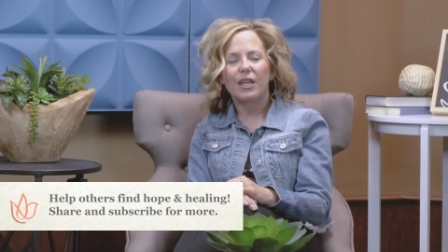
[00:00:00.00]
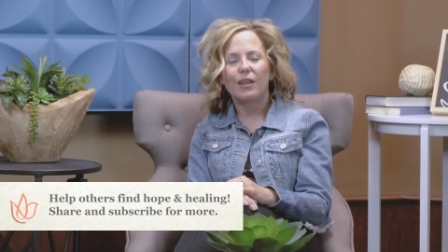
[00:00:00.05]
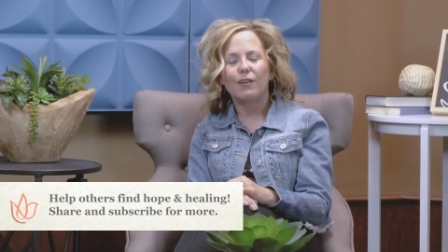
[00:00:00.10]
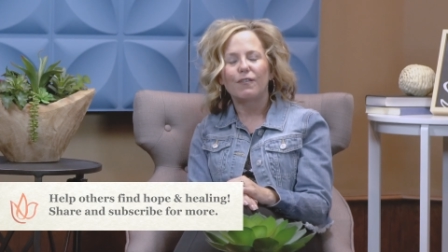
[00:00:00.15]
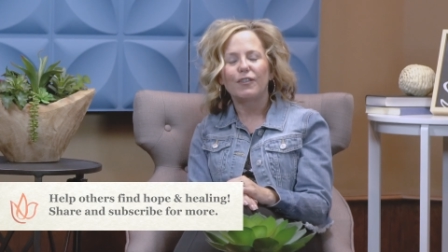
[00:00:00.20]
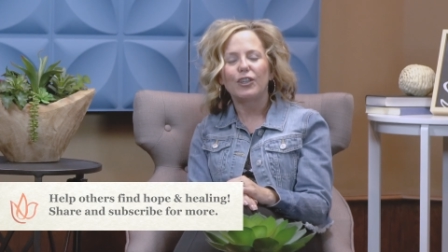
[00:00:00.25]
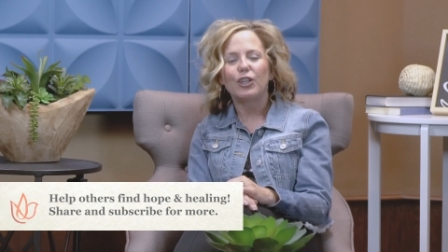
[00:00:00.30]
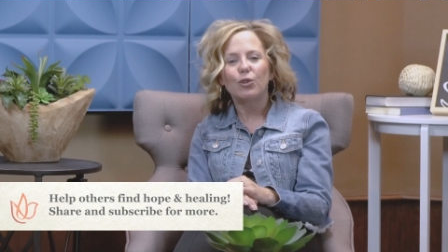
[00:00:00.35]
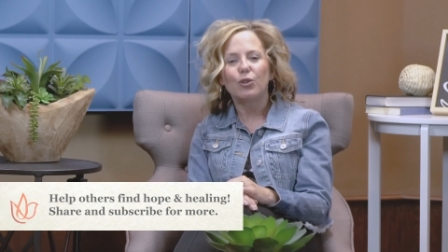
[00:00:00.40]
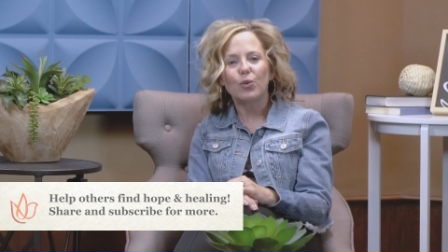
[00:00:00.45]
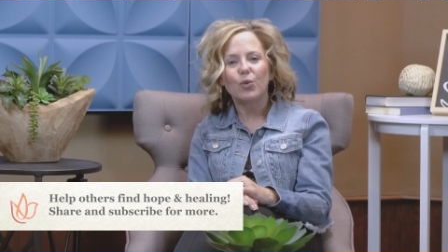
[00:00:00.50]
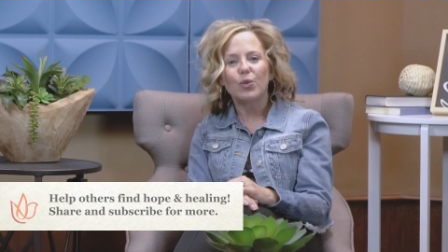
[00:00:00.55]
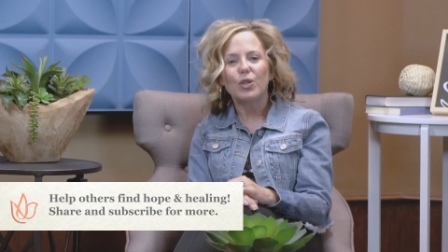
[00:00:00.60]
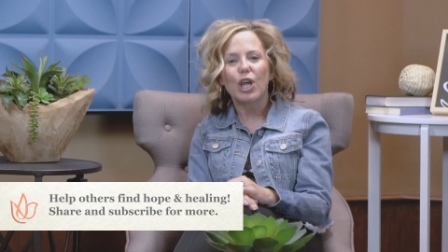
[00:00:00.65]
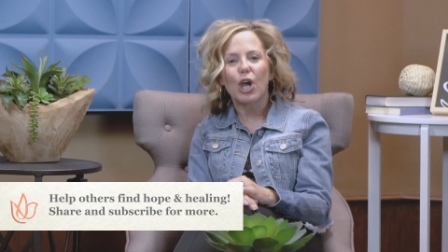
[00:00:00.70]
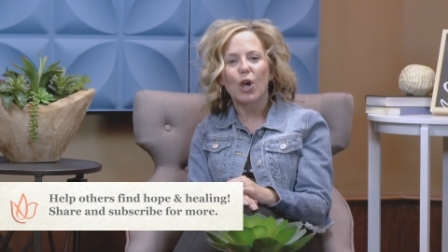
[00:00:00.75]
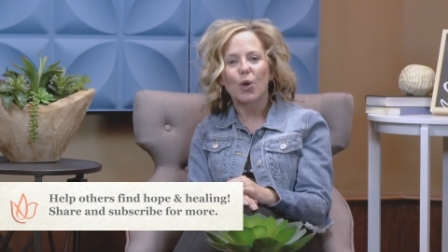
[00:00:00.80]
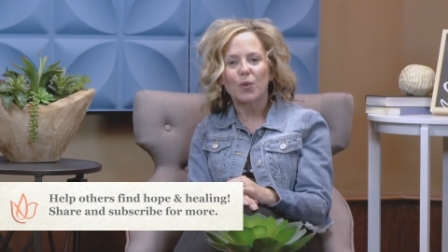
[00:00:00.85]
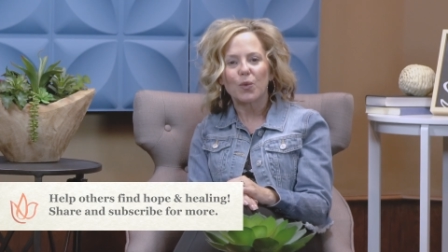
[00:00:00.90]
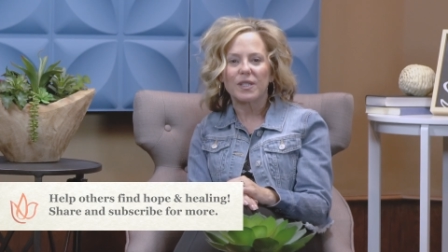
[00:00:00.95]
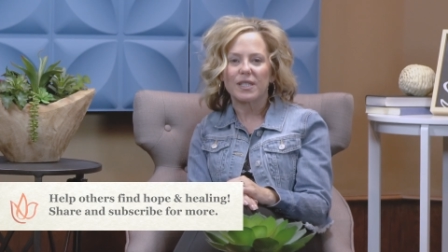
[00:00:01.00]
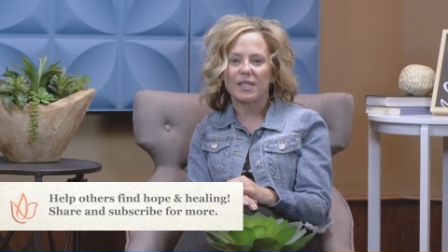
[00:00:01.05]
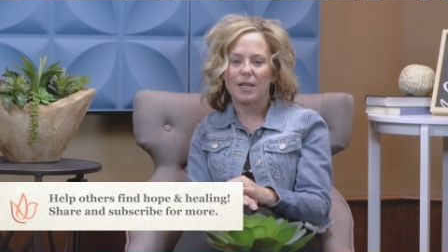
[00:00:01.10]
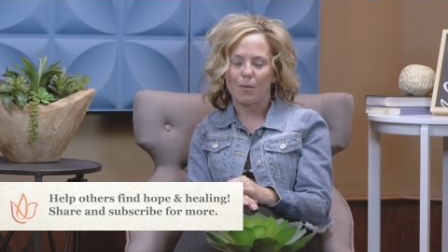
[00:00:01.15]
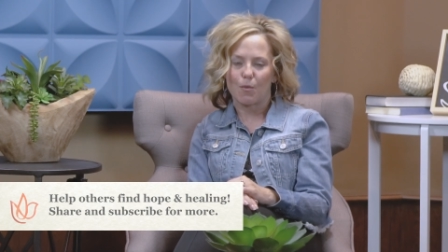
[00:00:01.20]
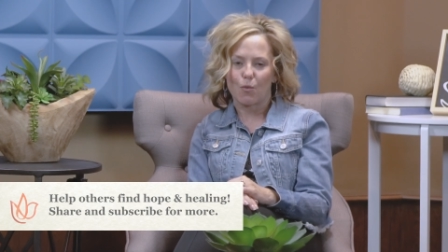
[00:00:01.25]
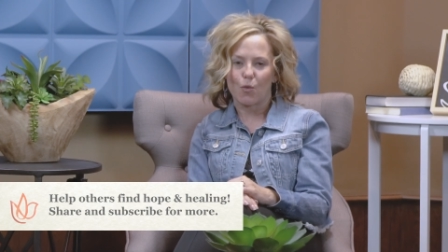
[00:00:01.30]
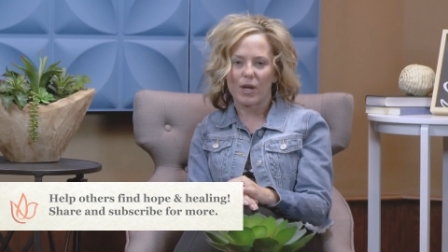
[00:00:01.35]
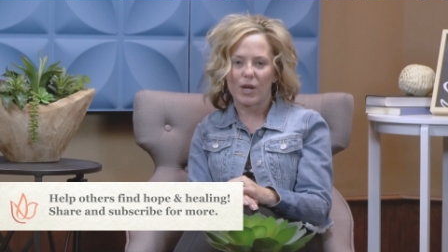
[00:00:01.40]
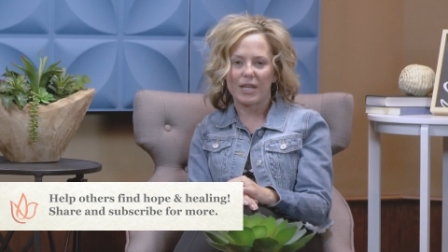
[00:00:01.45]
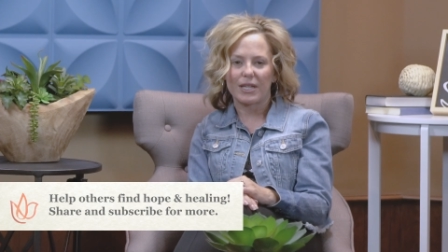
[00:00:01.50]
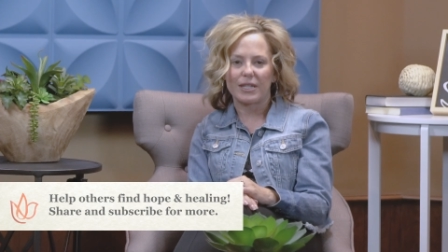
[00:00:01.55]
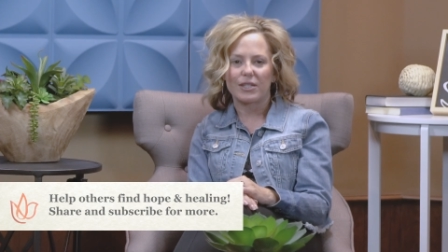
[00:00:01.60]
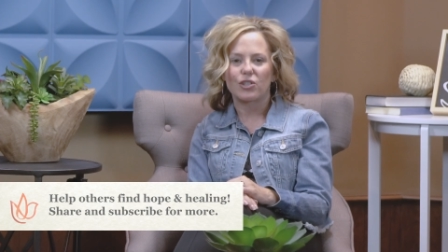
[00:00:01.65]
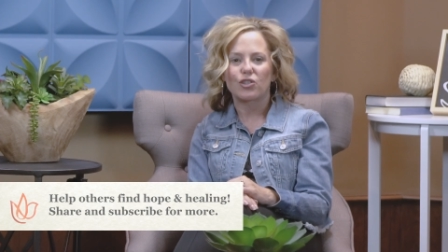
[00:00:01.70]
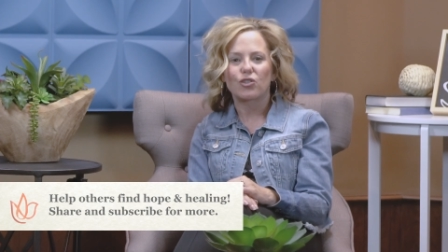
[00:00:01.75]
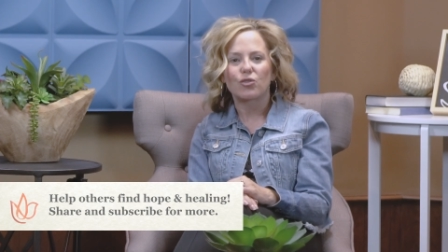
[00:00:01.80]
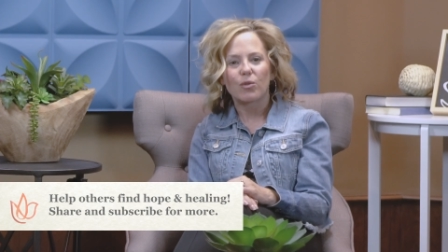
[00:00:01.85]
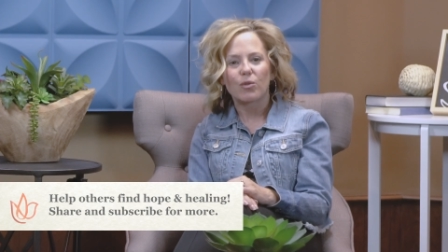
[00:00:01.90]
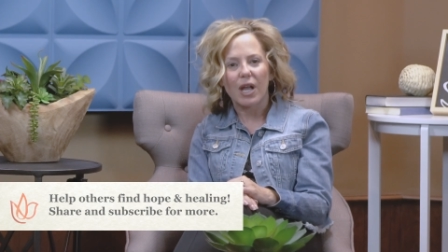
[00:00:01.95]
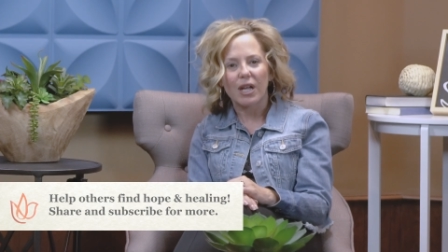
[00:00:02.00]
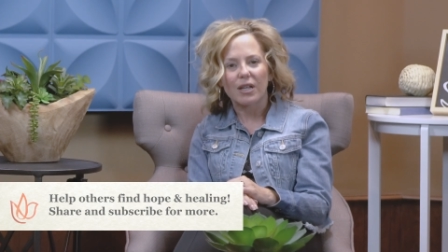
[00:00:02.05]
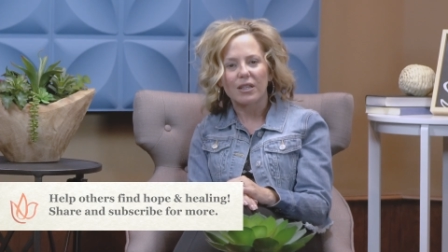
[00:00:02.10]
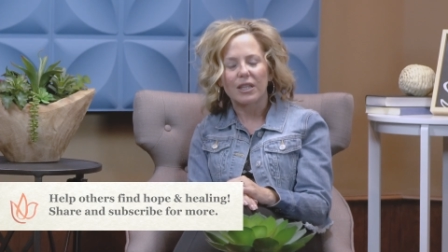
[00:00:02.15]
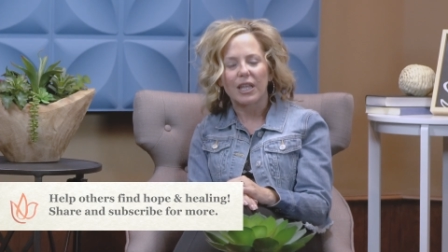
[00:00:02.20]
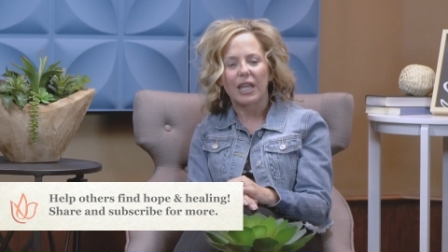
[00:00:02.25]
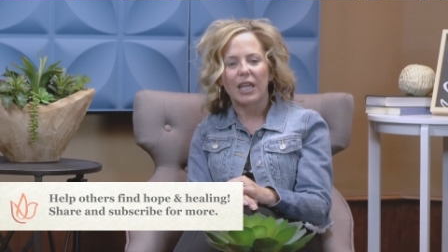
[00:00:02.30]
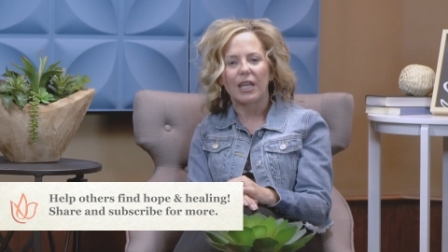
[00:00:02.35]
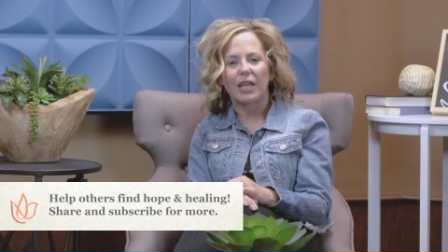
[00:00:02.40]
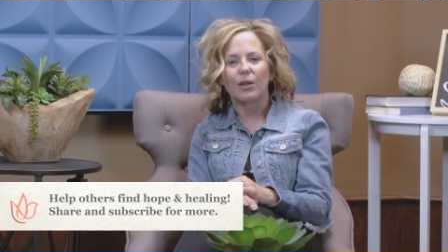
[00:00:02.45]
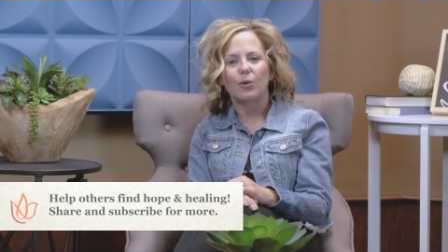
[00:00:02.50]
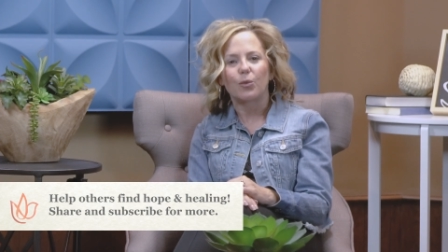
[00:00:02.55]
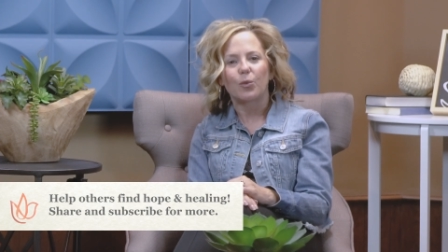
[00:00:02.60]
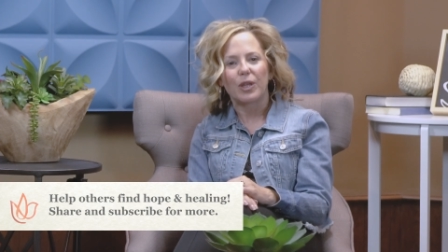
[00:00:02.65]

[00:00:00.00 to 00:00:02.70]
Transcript: If you know someone struggling